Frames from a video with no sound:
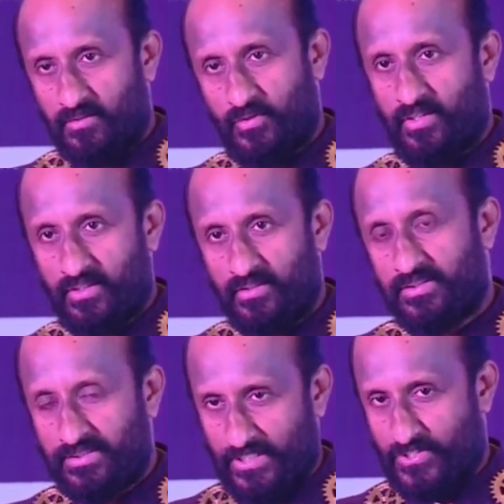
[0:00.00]
Rotarian
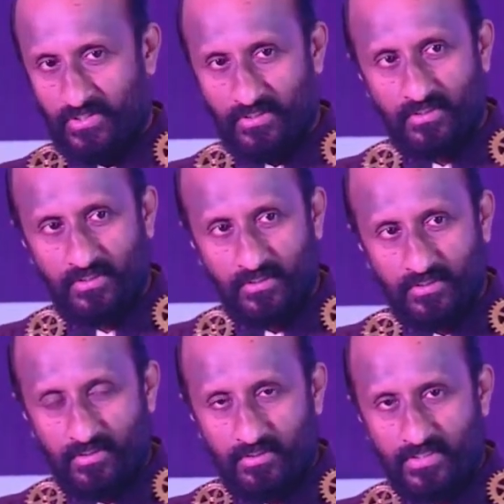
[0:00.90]
Jai Shankar.
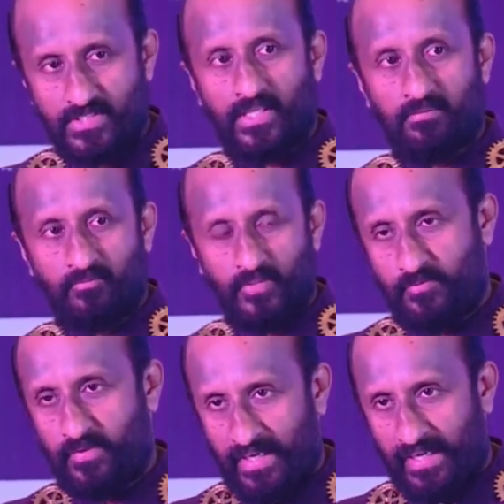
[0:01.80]
The team
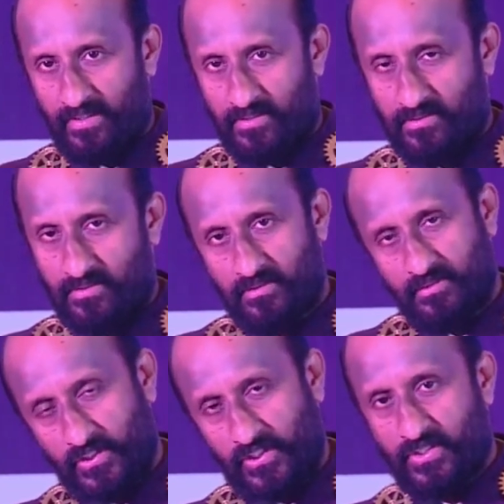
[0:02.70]
which we had,
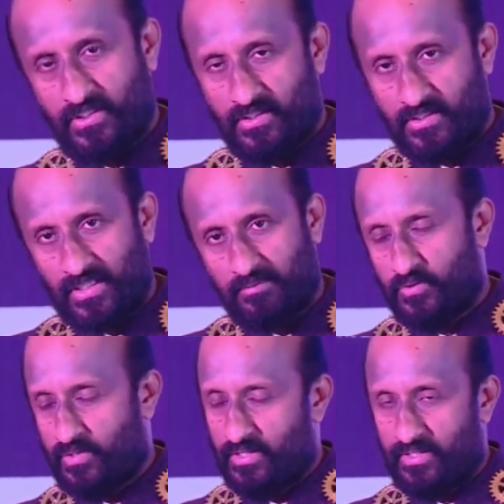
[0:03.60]
Jai Shankar,
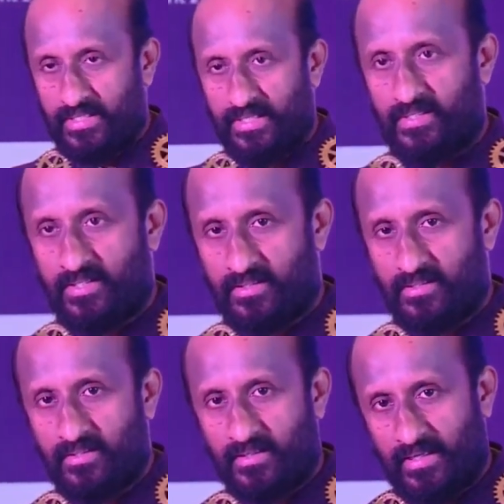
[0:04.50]
Damodaran, and the entire
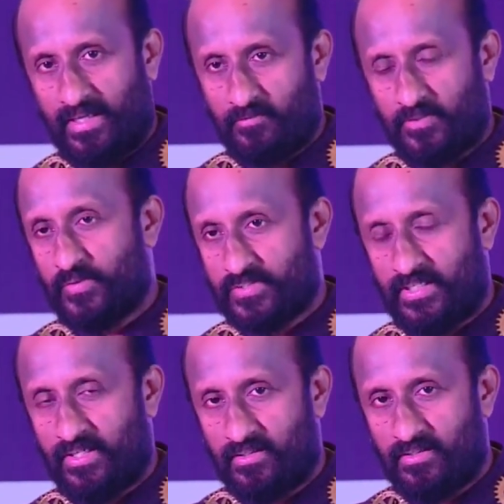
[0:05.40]
clan which was
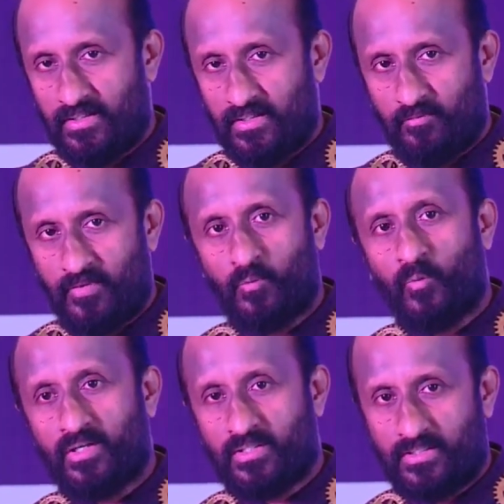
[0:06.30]
there, we
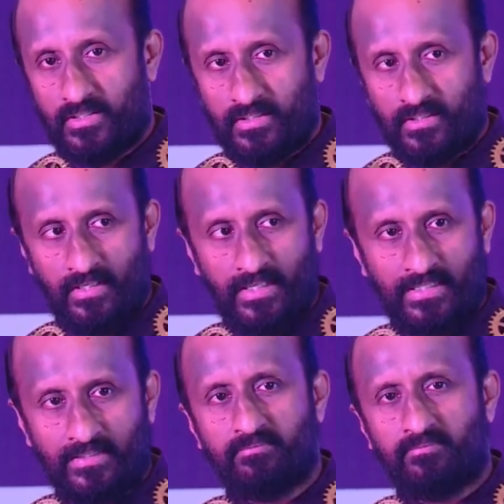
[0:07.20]
worked
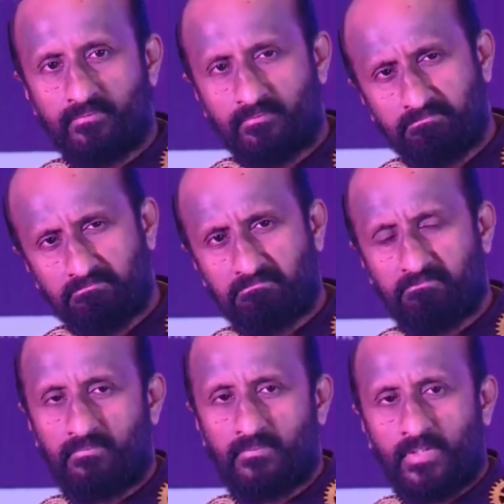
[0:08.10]
like a
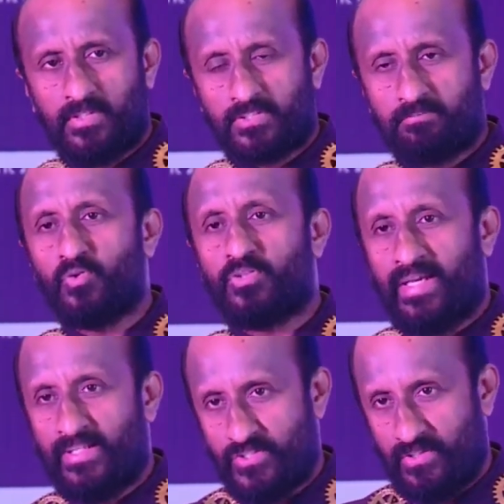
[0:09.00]
smooth
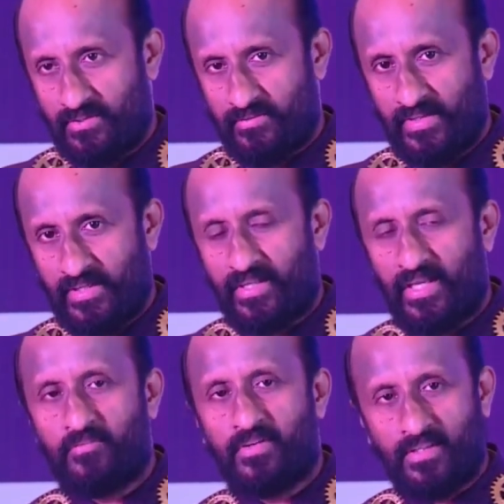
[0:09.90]
engine that
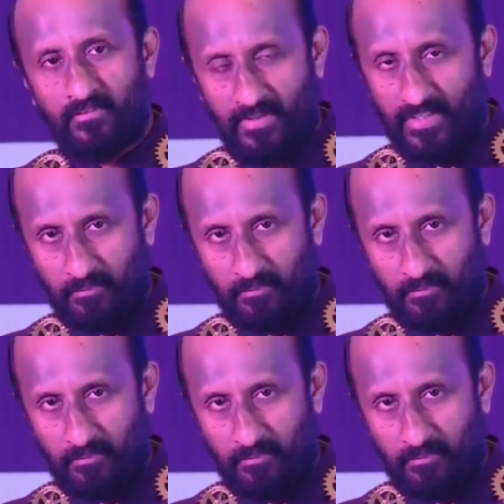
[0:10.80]
everything fell